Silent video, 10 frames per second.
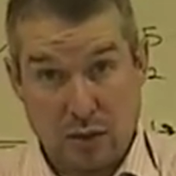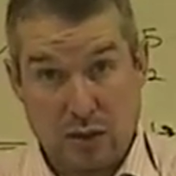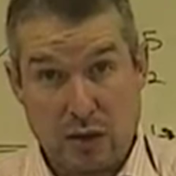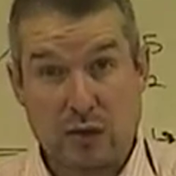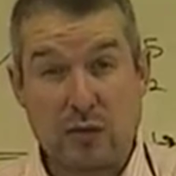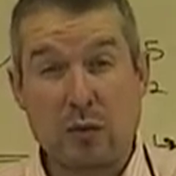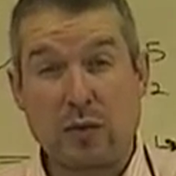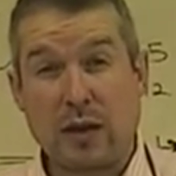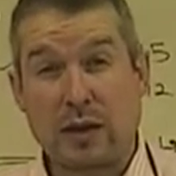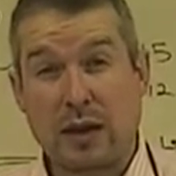their children
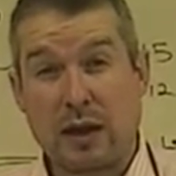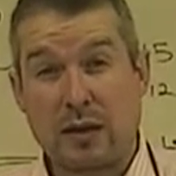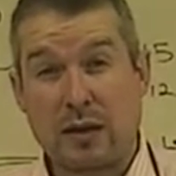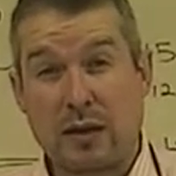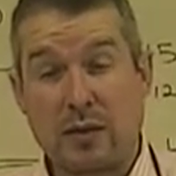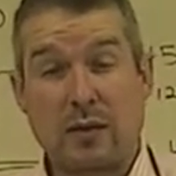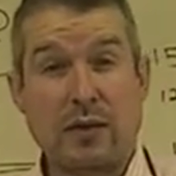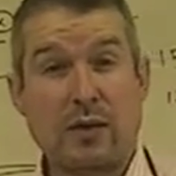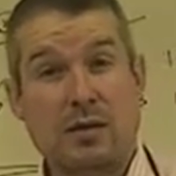would then get these